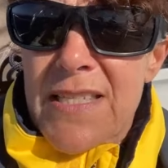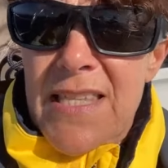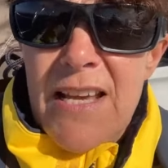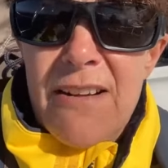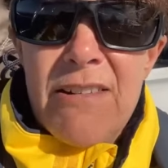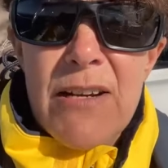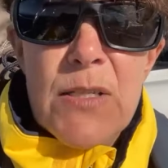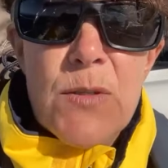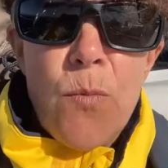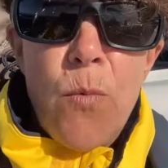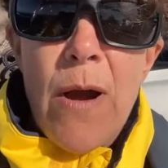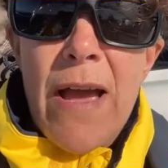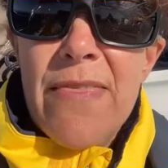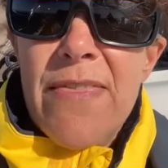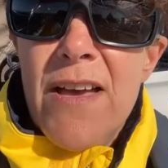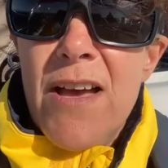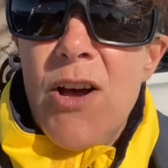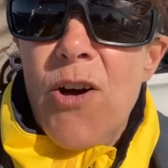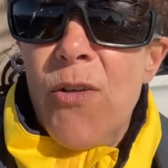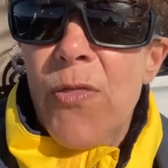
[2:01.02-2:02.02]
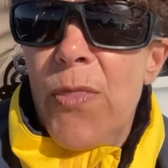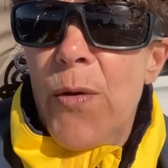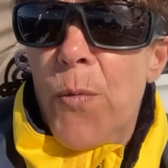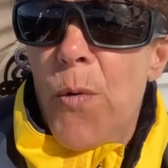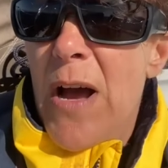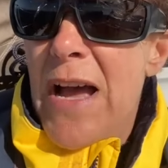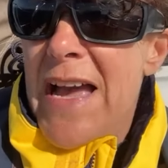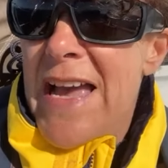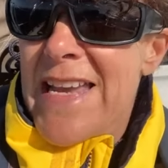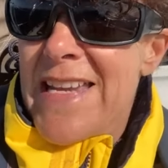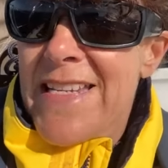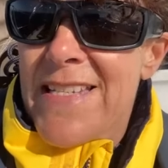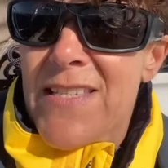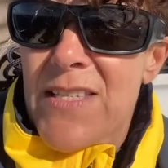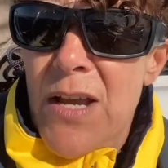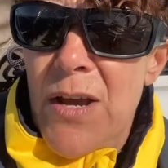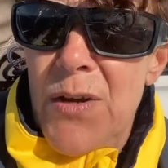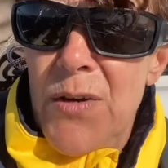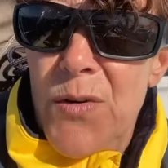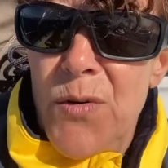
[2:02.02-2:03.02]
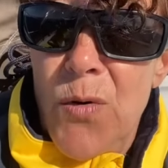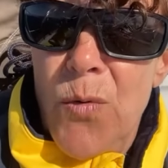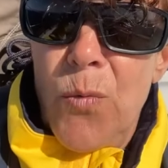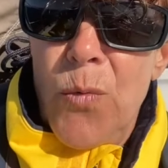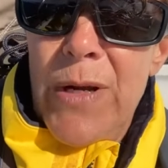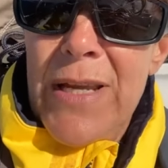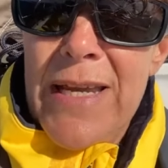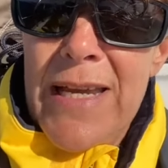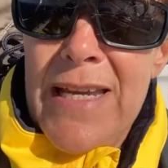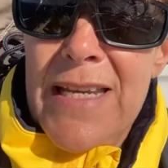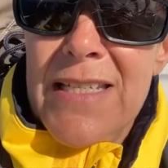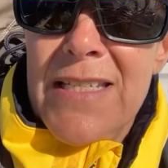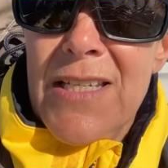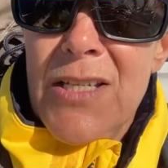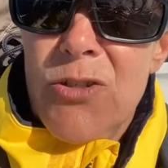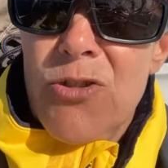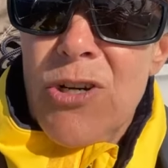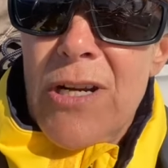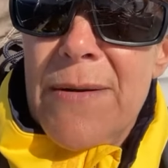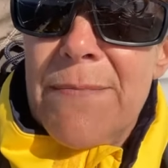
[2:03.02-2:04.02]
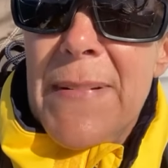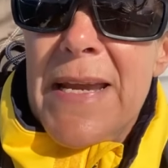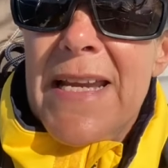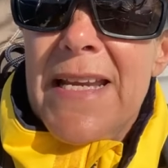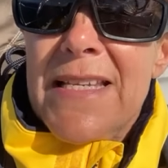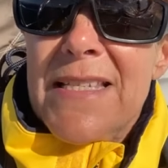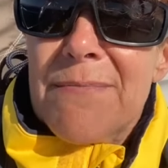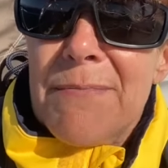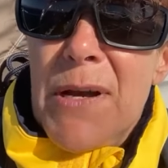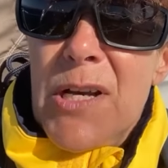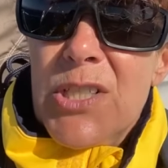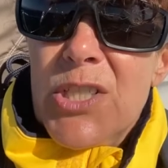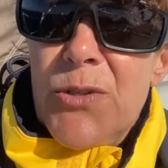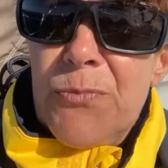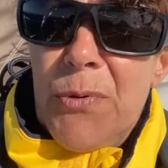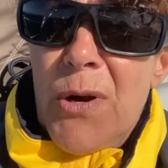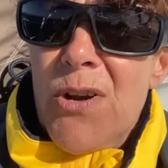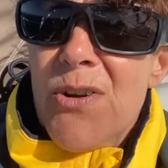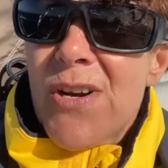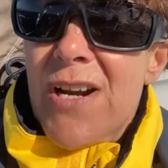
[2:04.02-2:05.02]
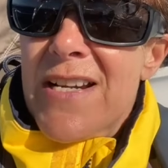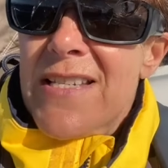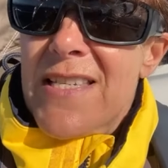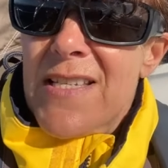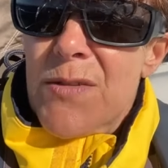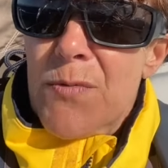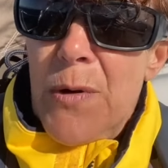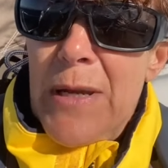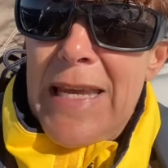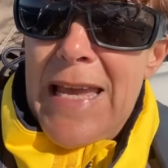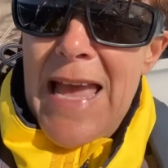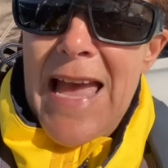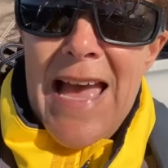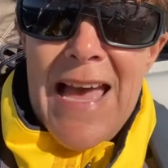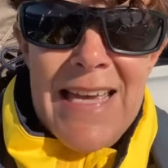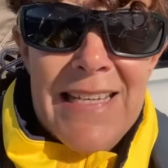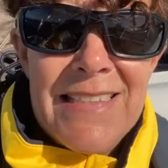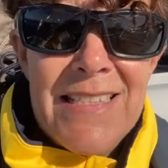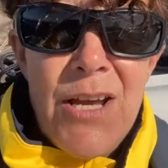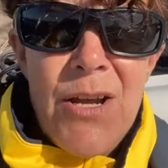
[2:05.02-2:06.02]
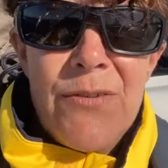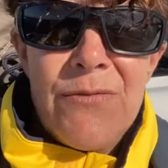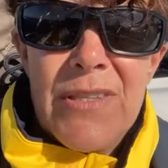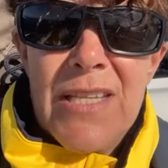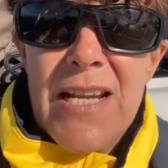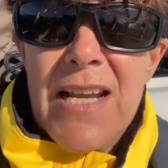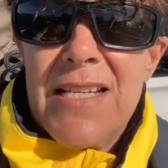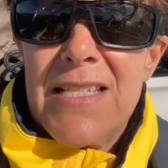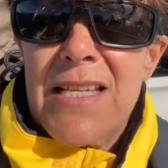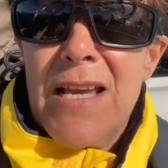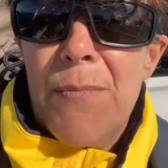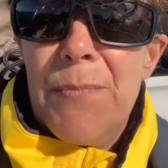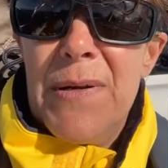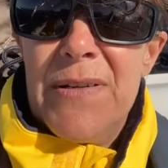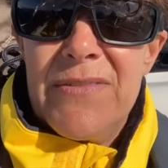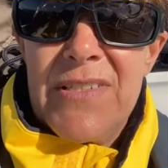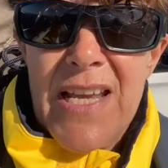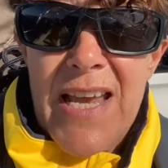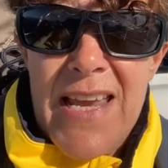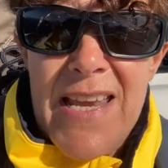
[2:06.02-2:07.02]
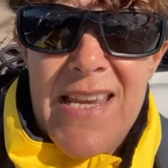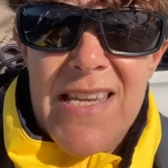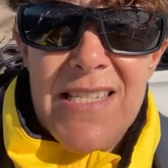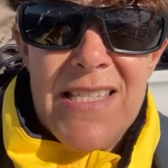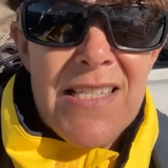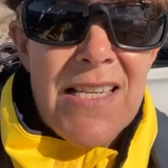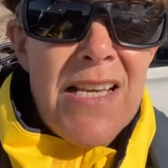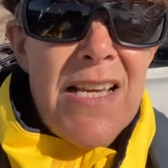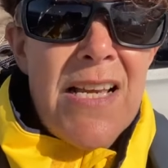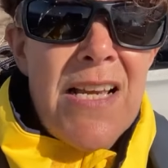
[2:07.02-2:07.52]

there is weather on the way. So we're trying to make as much progress as we can over the next couple of days.